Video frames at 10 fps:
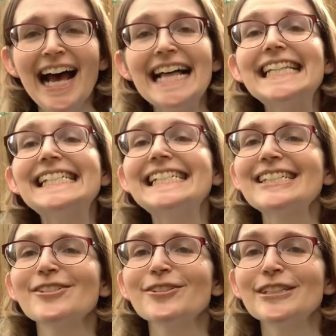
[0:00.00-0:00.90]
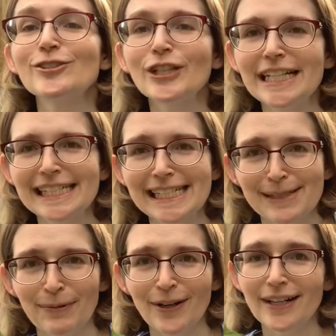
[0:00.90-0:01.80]
This is actually Jason's
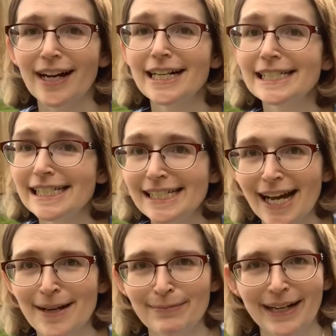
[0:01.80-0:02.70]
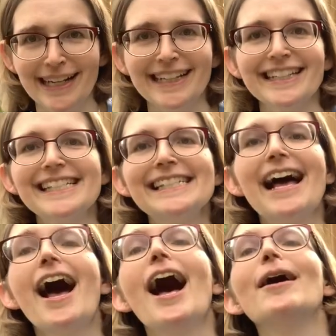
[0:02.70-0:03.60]
book. I did not buy this,
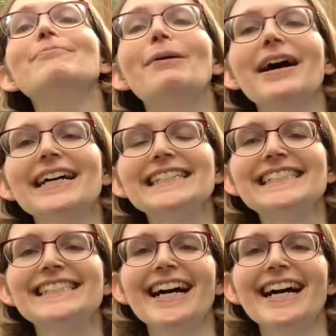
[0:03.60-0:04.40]
but